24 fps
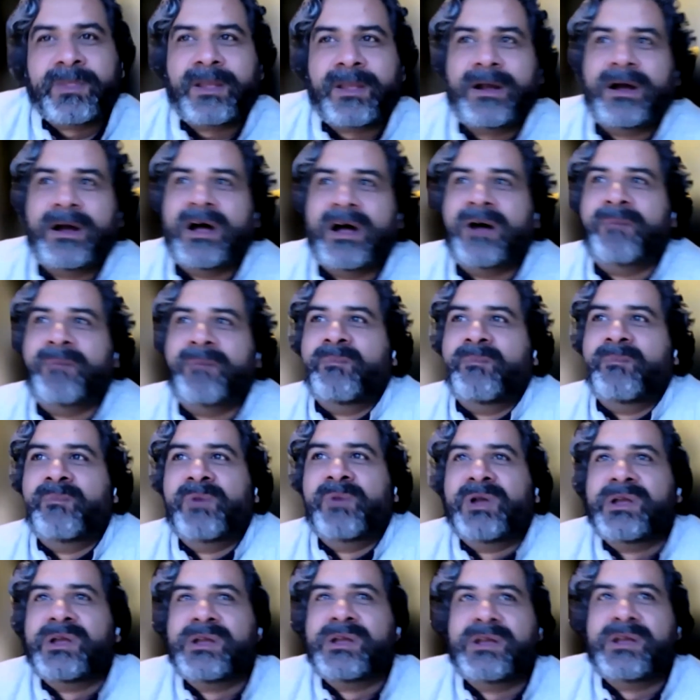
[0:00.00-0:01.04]
I
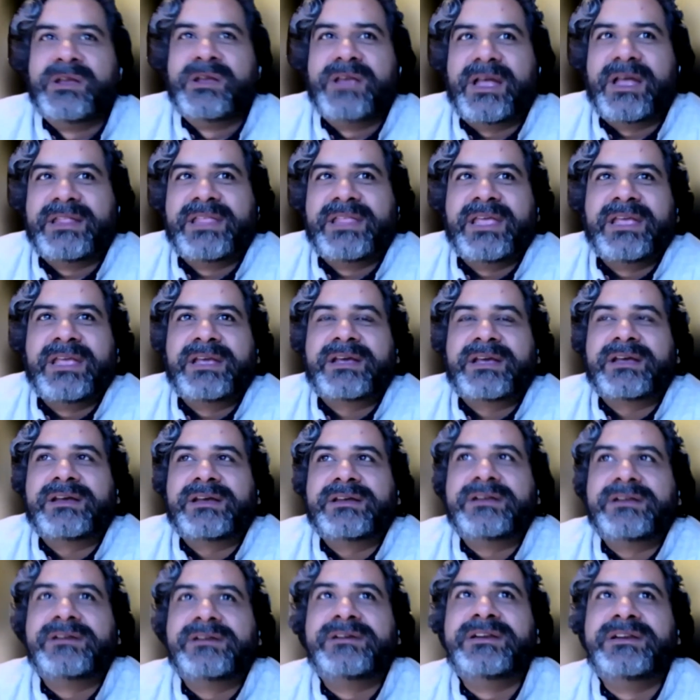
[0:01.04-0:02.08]
think
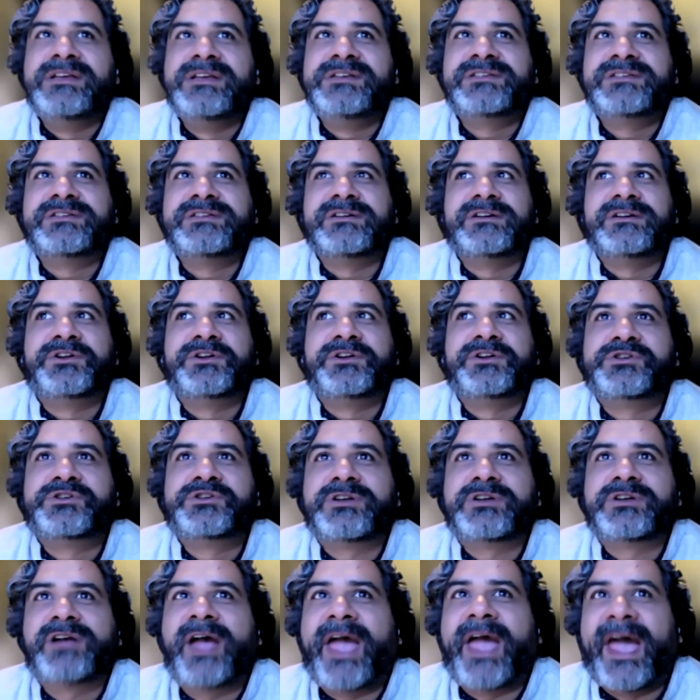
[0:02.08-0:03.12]

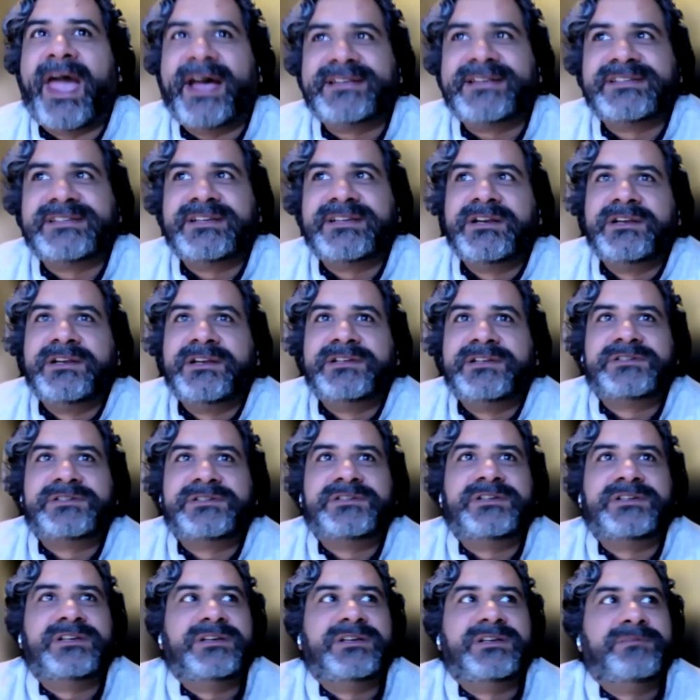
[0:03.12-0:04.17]
research as an
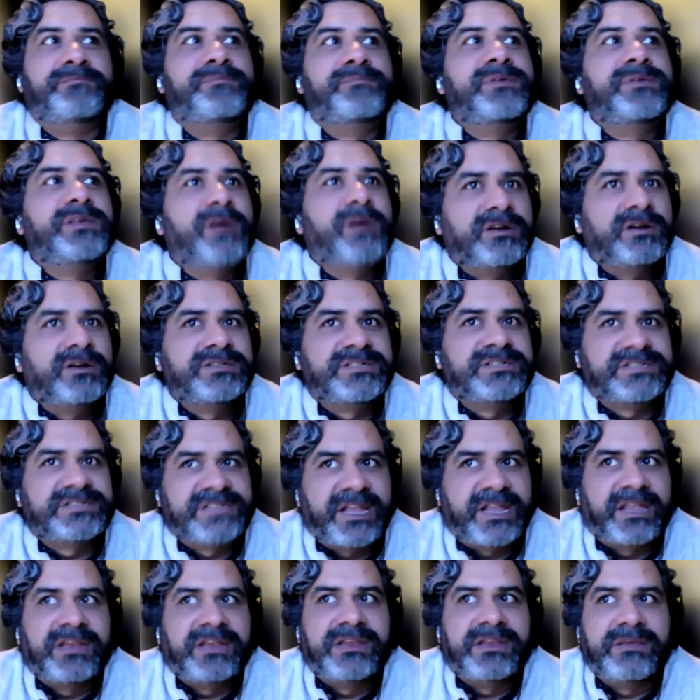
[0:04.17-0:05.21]
industry beyond just
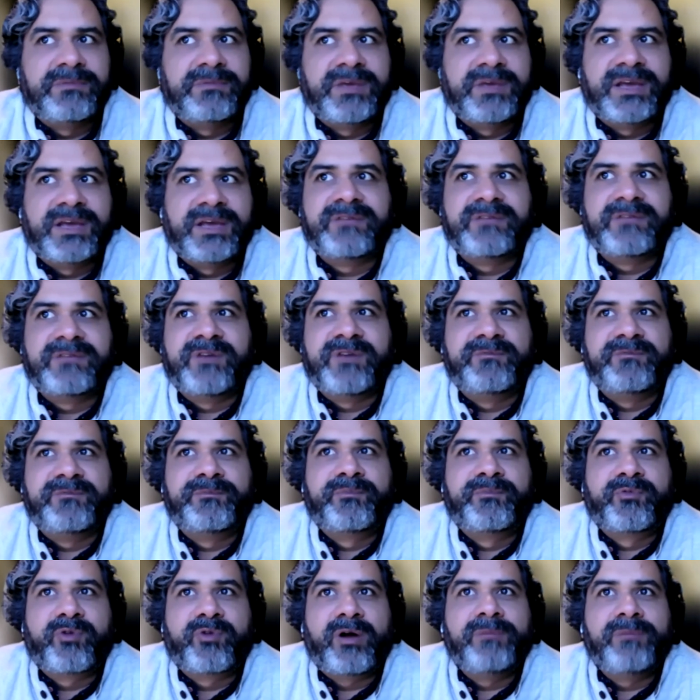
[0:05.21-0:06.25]
academia, I think we have
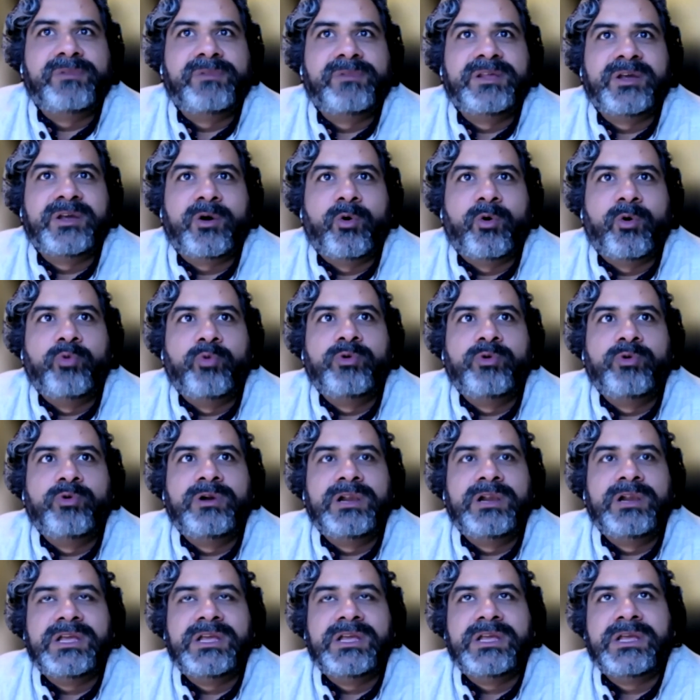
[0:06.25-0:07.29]
probably
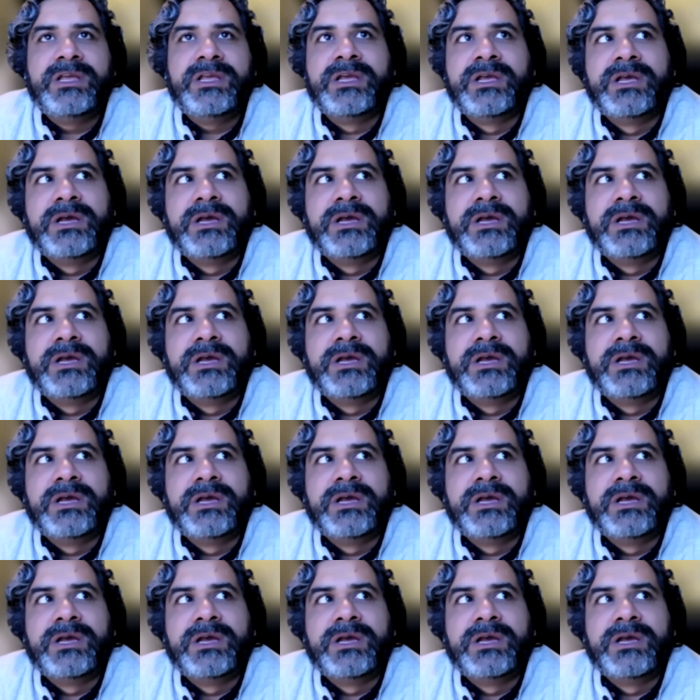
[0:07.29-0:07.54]
only